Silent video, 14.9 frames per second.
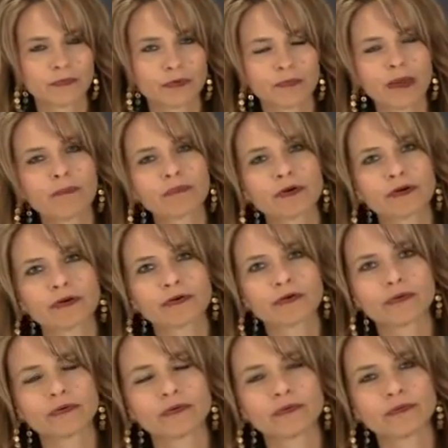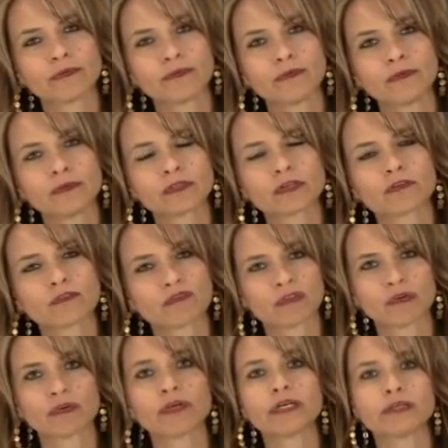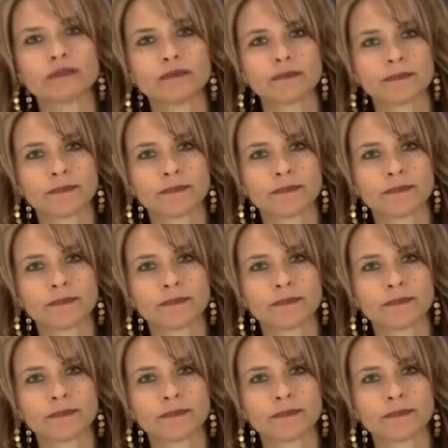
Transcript: Remember, you deserve to feel good.